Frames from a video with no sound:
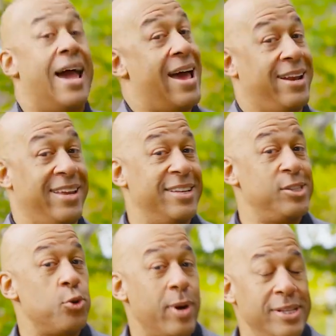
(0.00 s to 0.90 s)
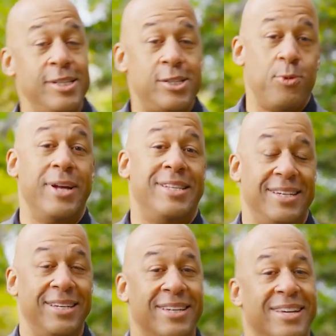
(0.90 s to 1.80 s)
And in
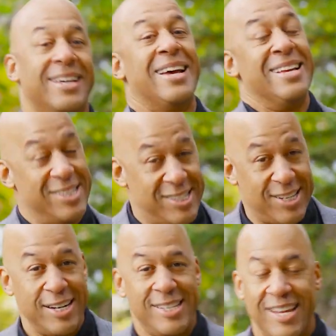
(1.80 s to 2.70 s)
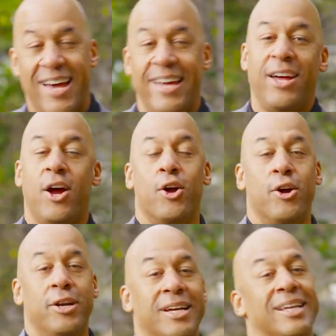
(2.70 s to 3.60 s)
2020, Sunnyside
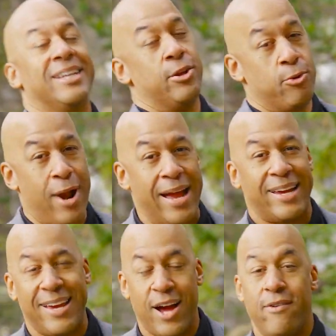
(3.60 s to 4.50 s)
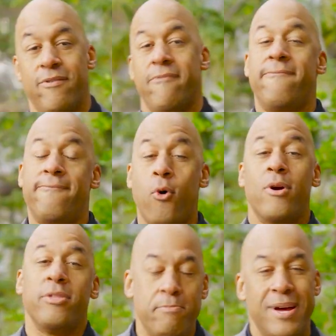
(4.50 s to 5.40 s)
earned the ranking of
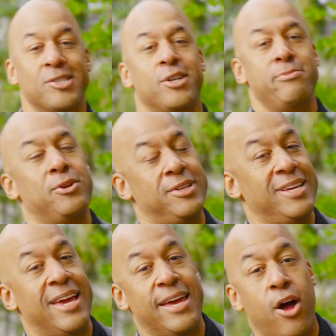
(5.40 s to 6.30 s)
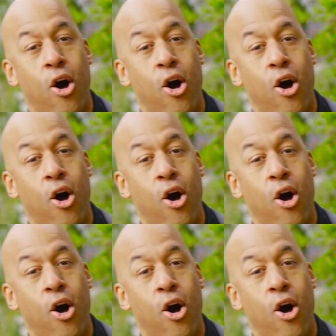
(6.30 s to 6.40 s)
fourth best community in